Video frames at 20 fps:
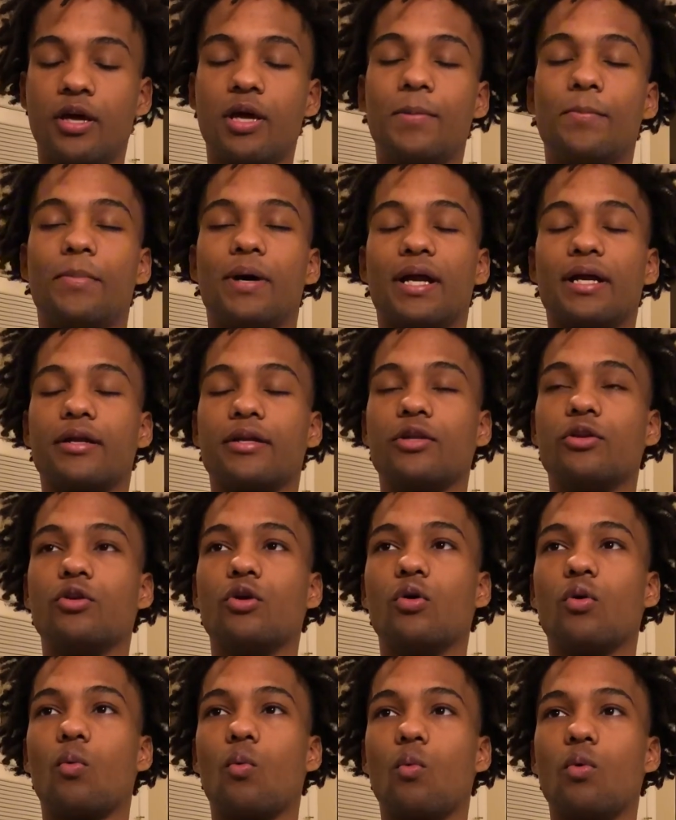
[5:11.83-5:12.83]
But I didn't
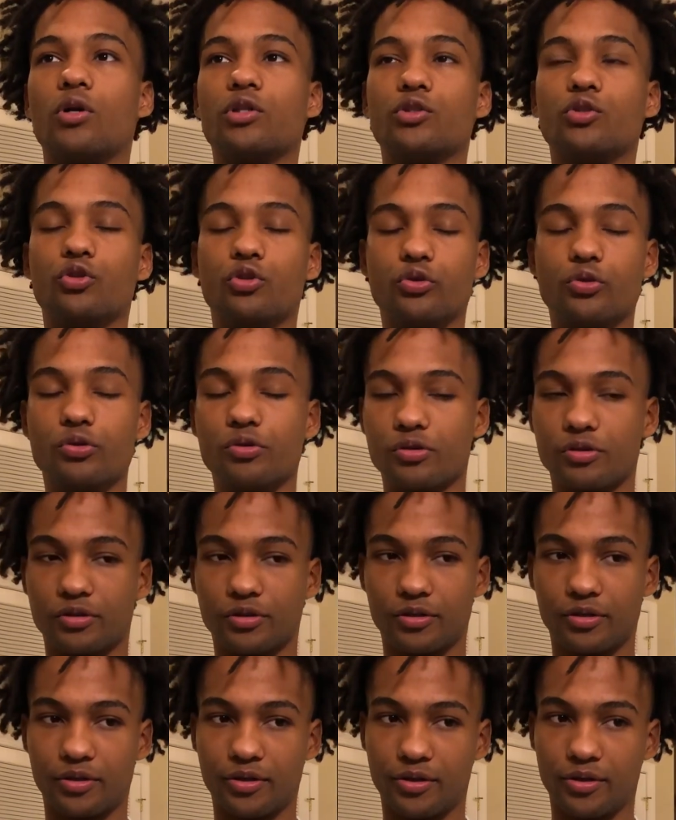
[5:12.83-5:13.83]
know what to do.
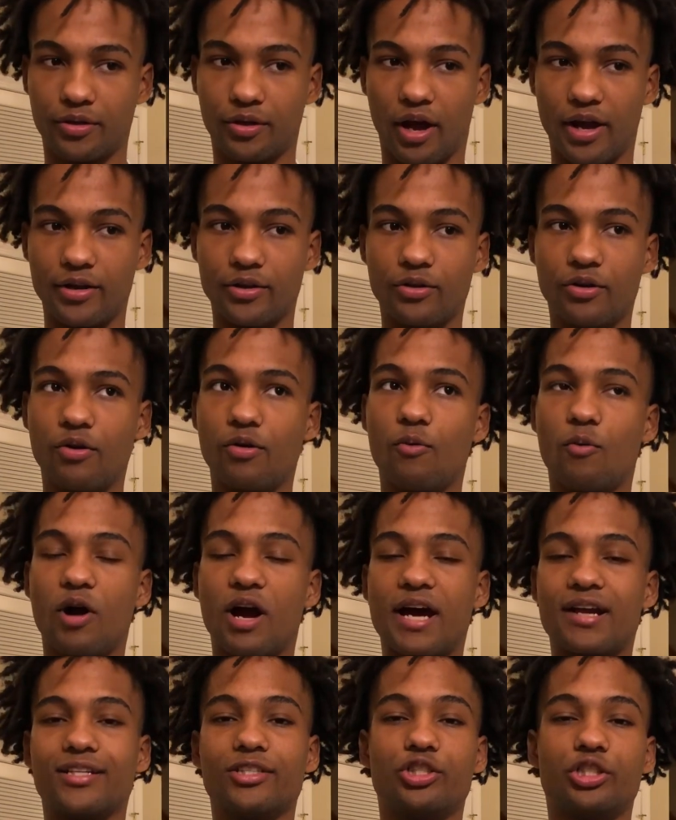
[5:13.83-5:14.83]
I didn't know what
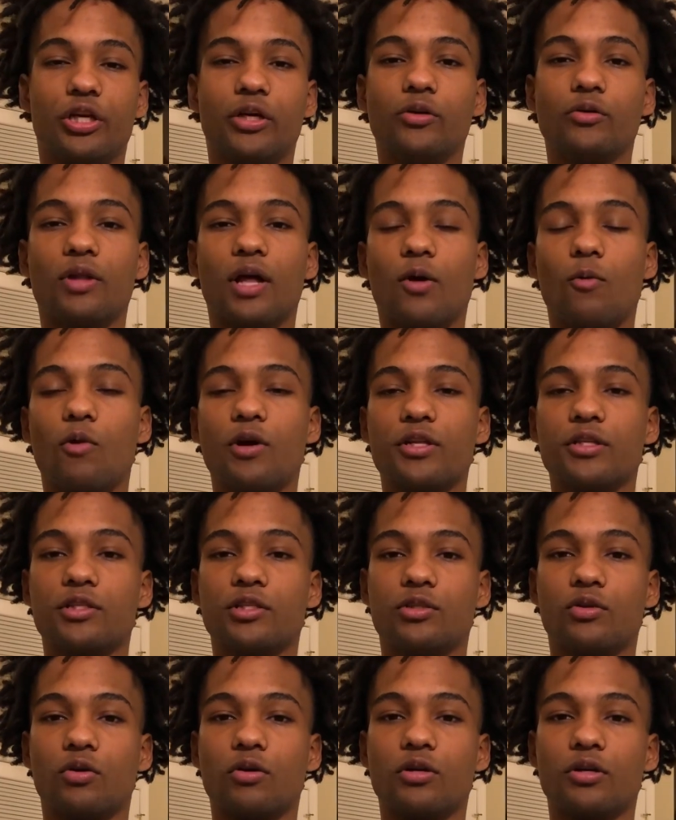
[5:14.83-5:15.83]
kind of channel I wanted to
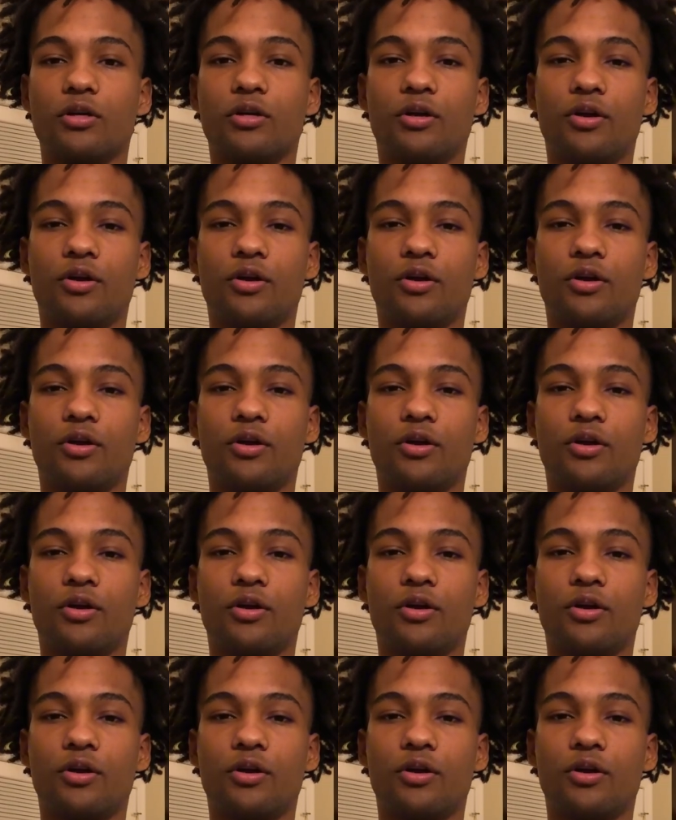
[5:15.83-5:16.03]
start.